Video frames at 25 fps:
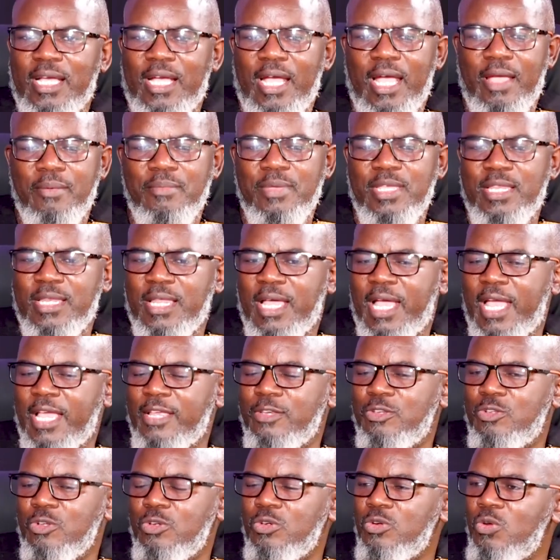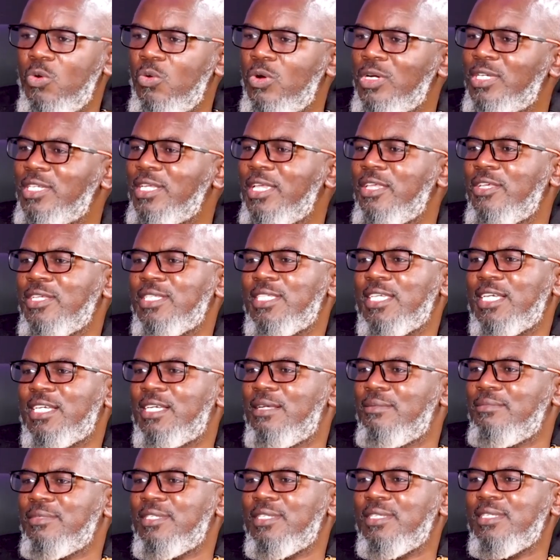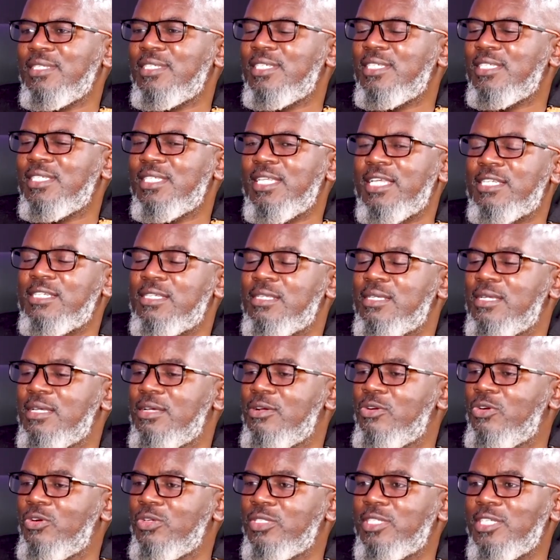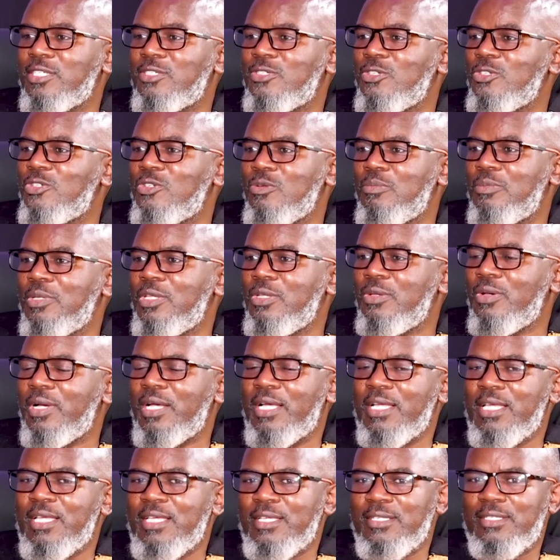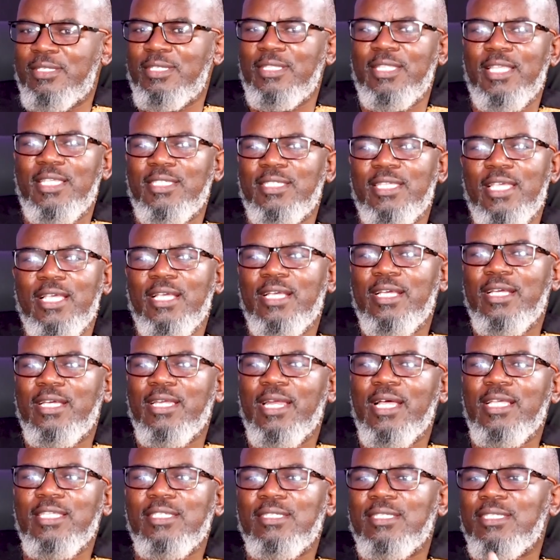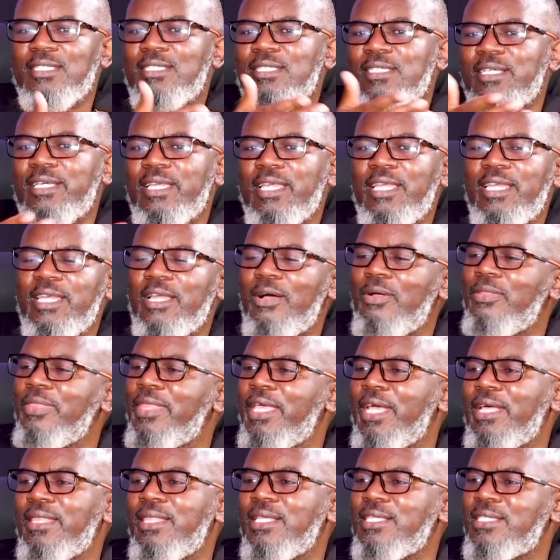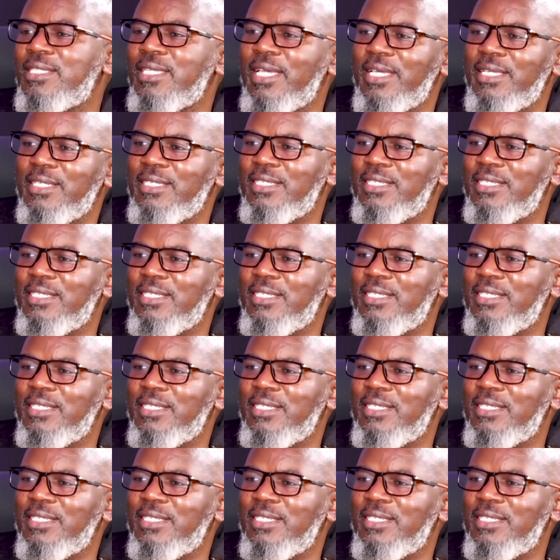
I mean, I don't know what are your circumstances that causes you to be you see, they say grass is greener on the other side.